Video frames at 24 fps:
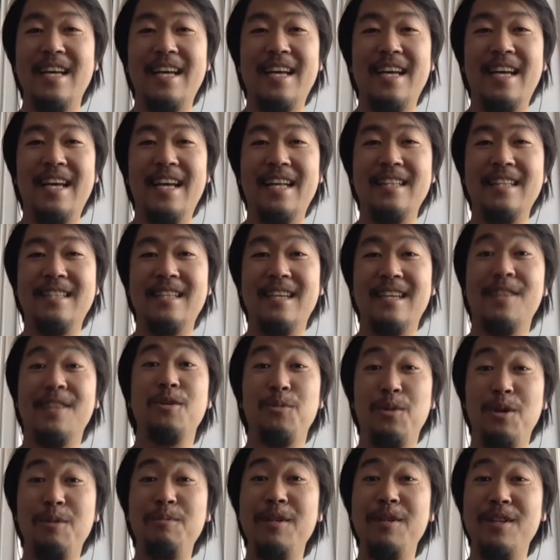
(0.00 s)
and said, "The
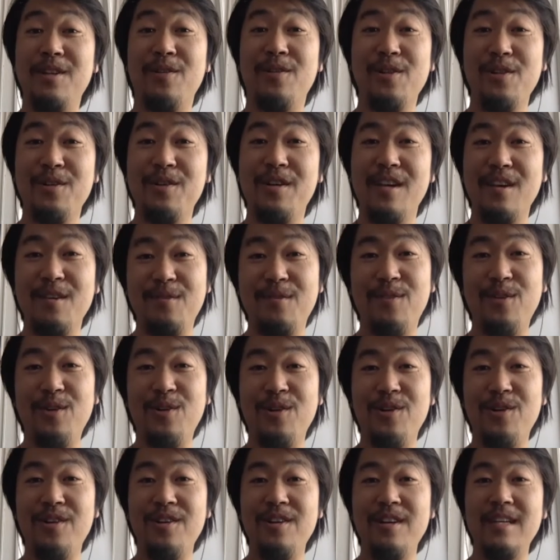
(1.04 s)
woman you're looking
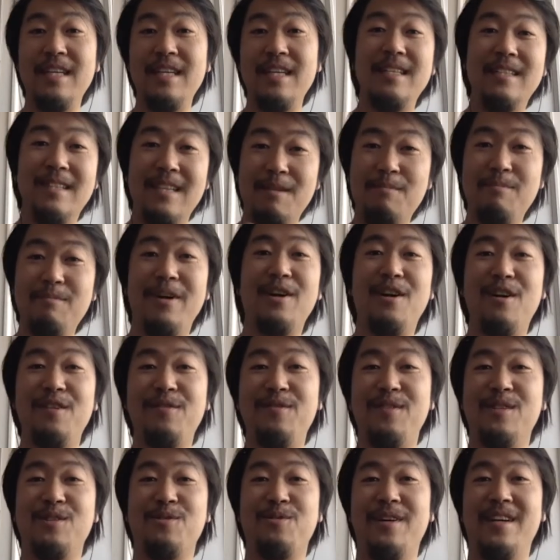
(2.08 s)
for is in my
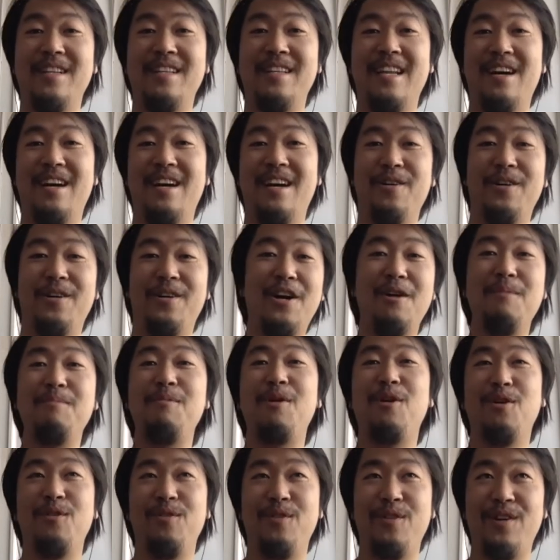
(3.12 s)
office right now. Come
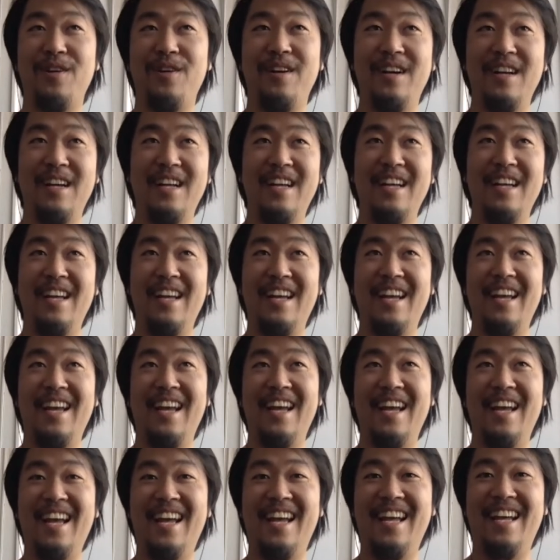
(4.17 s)
over."
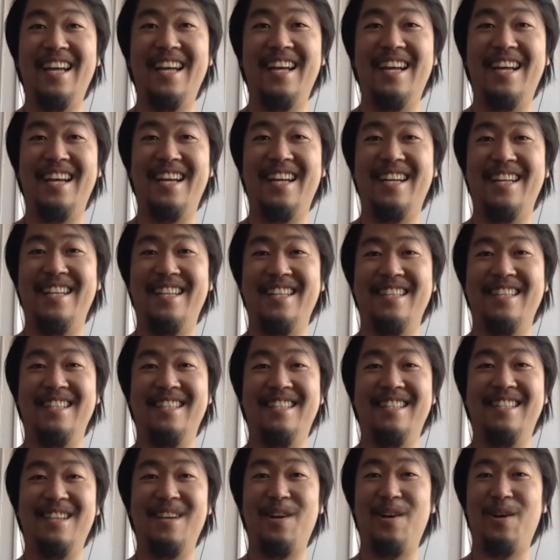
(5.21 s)
And
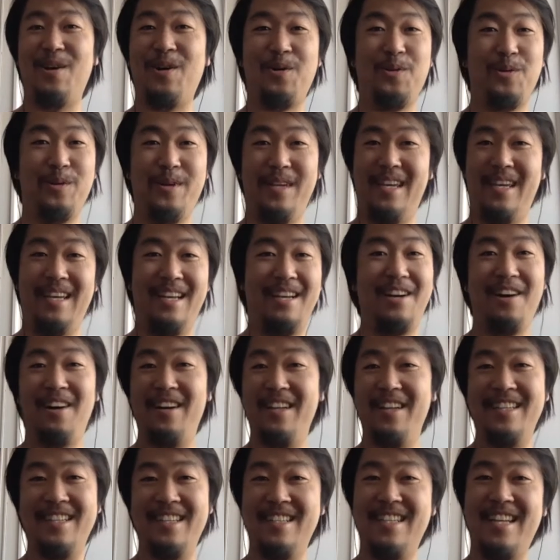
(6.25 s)
so we got
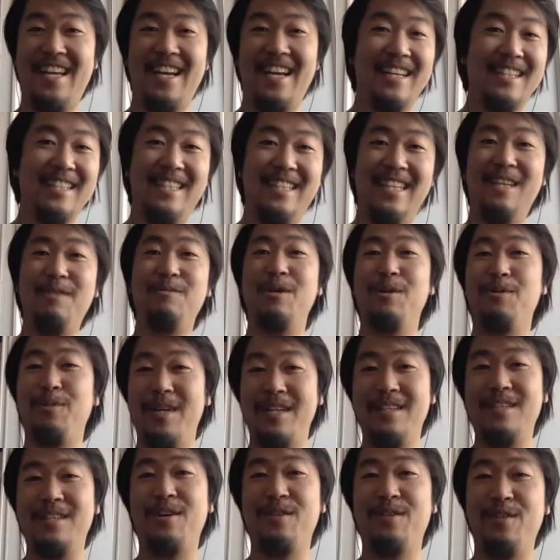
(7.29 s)
in a taxi, we
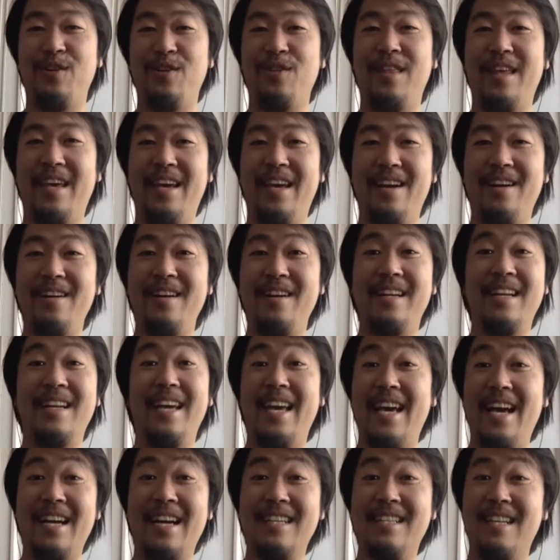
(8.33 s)
went over there, and
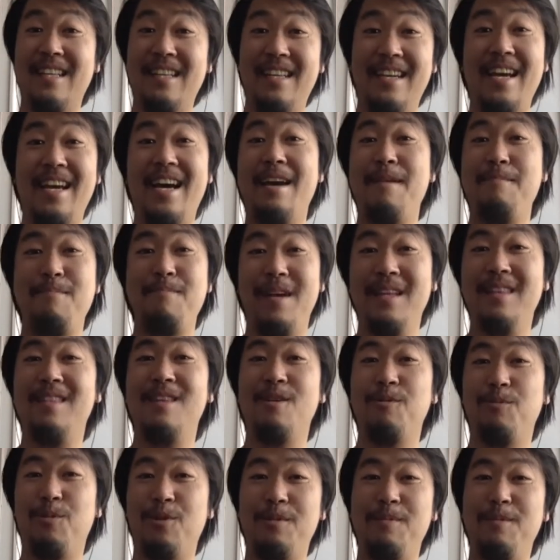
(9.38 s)
I met
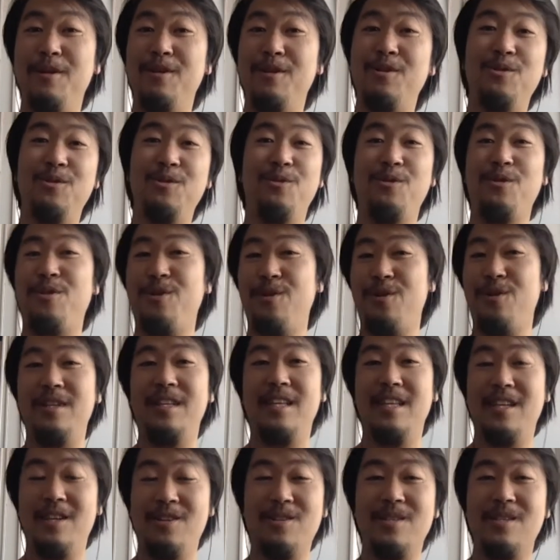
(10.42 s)
the woman who 30
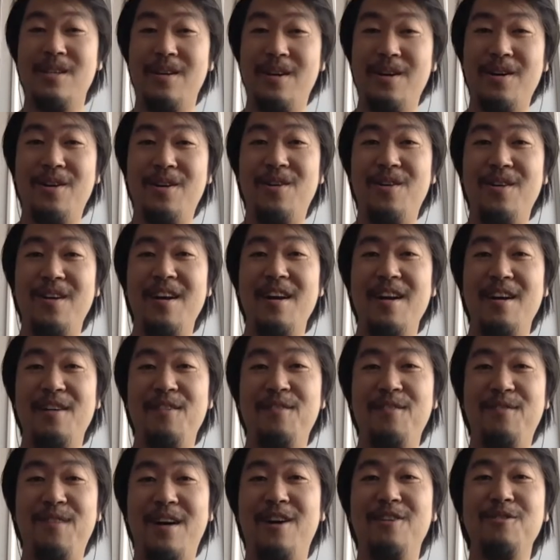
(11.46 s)
years ago
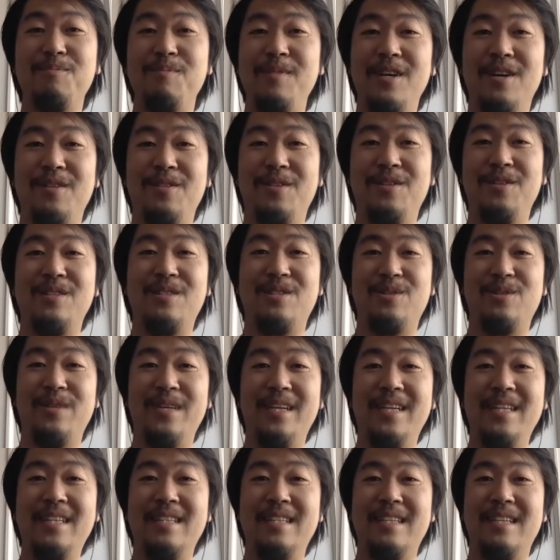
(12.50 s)
found me on the
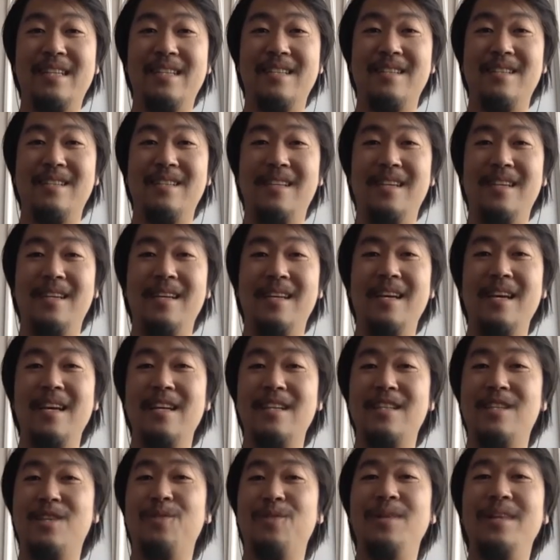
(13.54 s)
street. And she
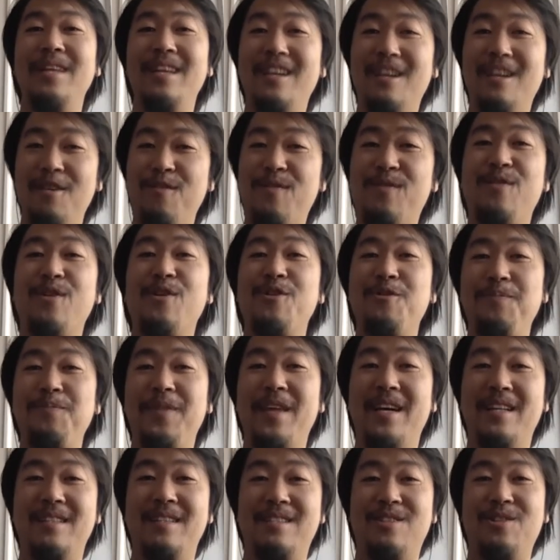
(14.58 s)
really confirmed
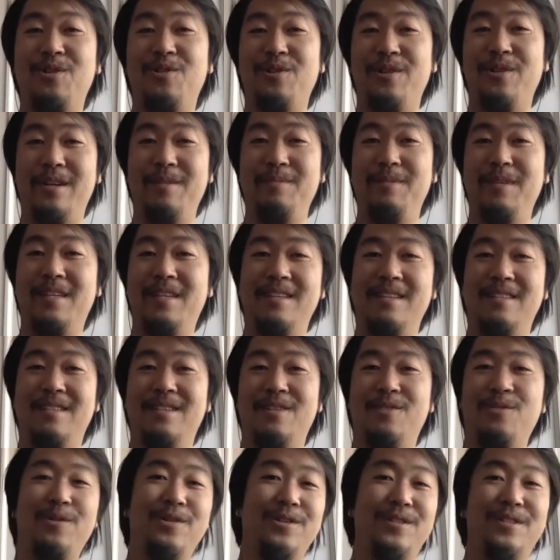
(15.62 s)
that story, because
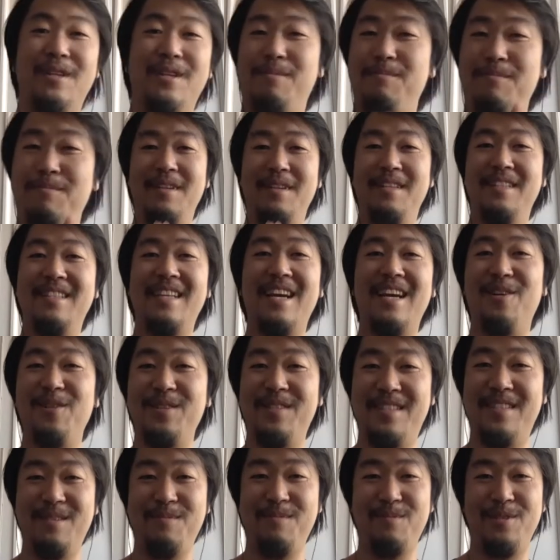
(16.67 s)
there were some
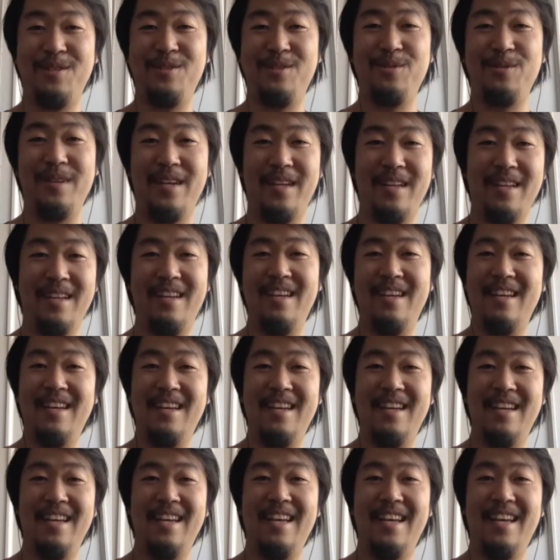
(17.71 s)
doubts in between.
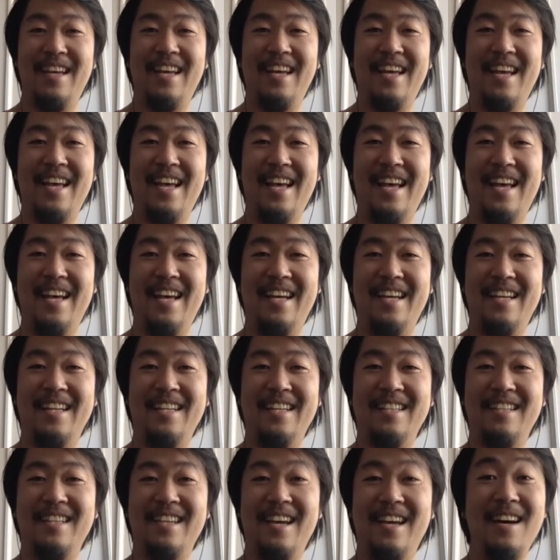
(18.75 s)

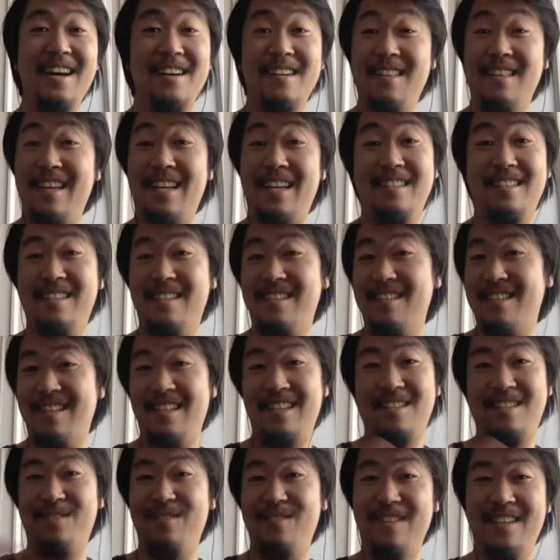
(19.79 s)
And yeah,
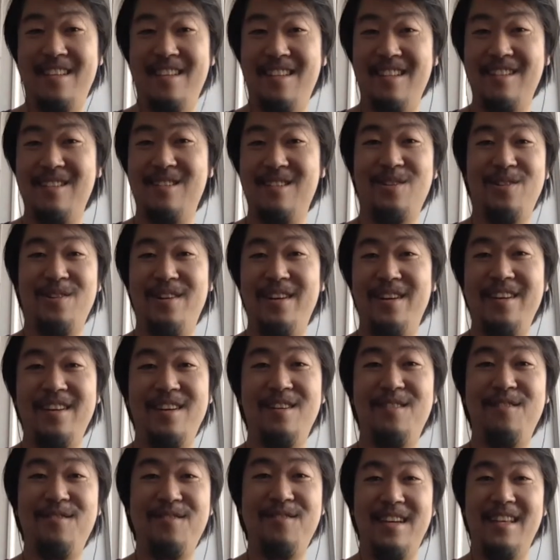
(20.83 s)
that's really the story
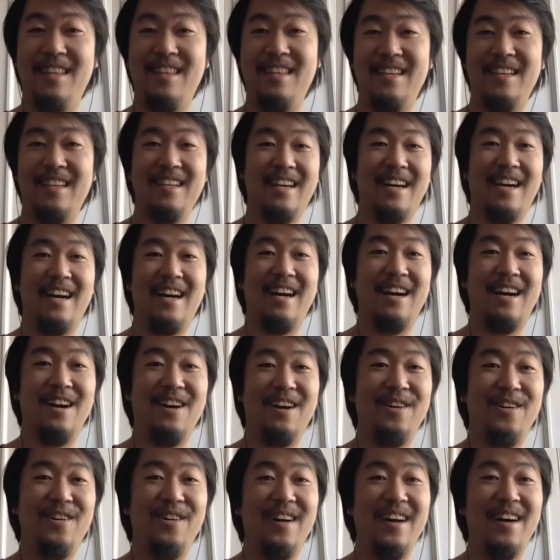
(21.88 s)
of, I think,
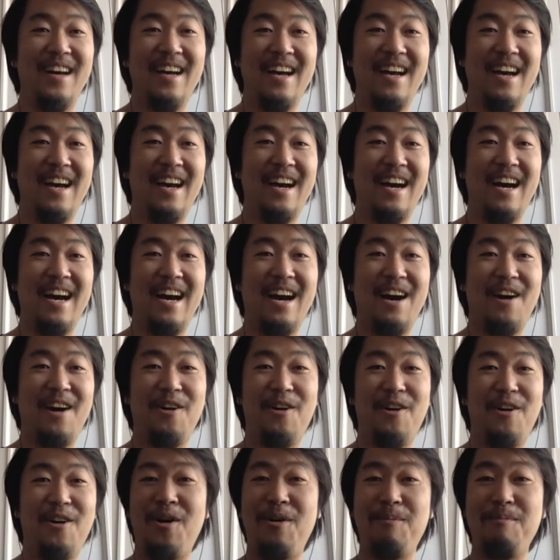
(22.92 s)
how
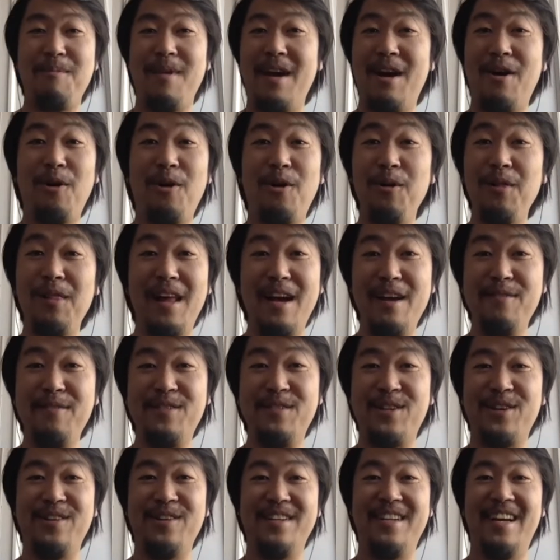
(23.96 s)
my whole
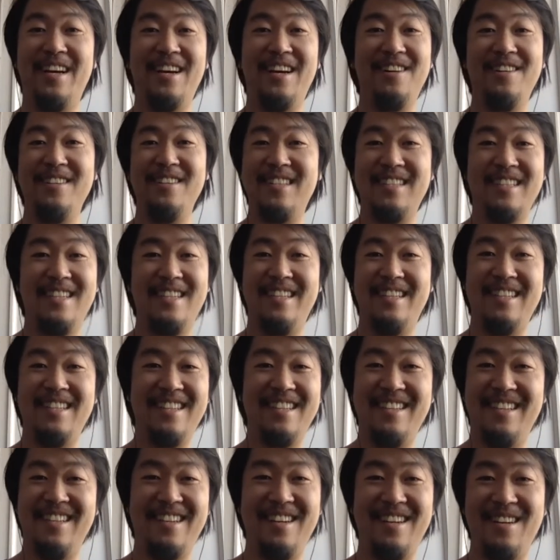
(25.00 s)
life turned out, and
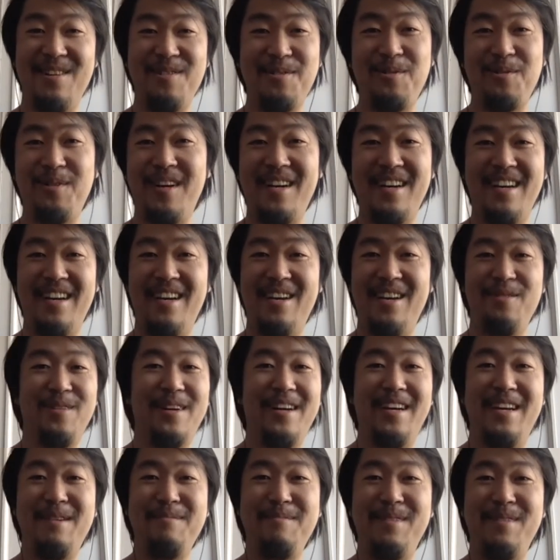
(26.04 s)
why
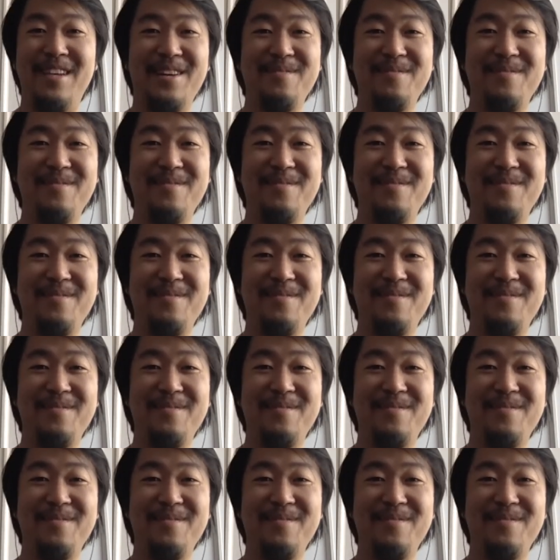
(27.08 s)
I'm here.